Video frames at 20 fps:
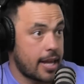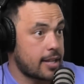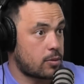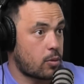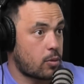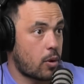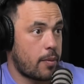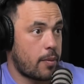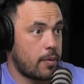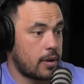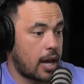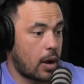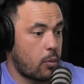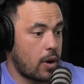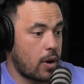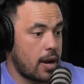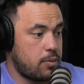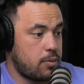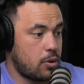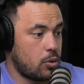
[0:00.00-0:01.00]
But that's
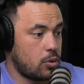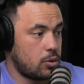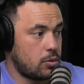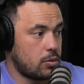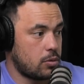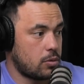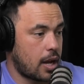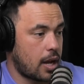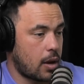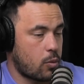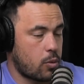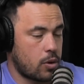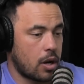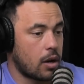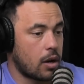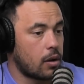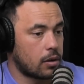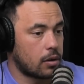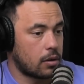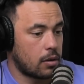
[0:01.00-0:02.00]
what we pulled, like,
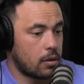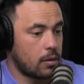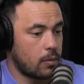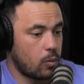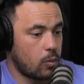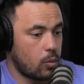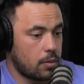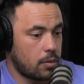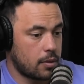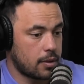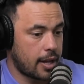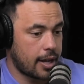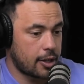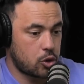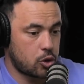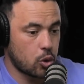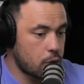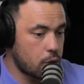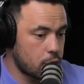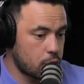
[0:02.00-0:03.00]
we're not,
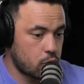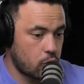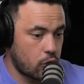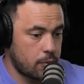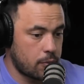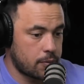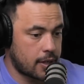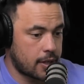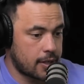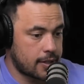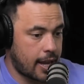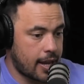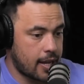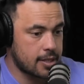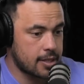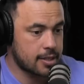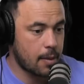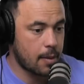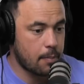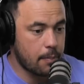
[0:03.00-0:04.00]
like, Jordan's room's going to
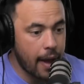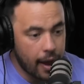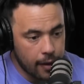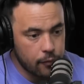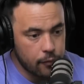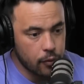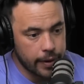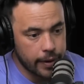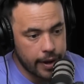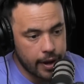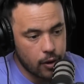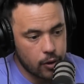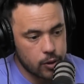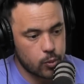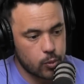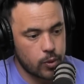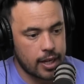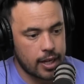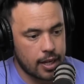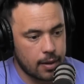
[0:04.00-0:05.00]
take a step back for now
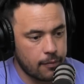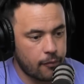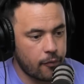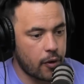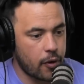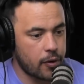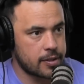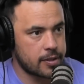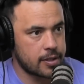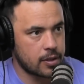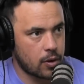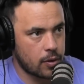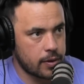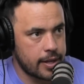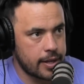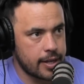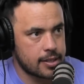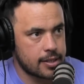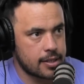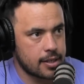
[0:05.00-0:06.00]
because we need him focusing
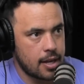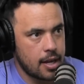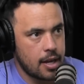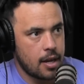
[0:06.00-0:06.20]
on this.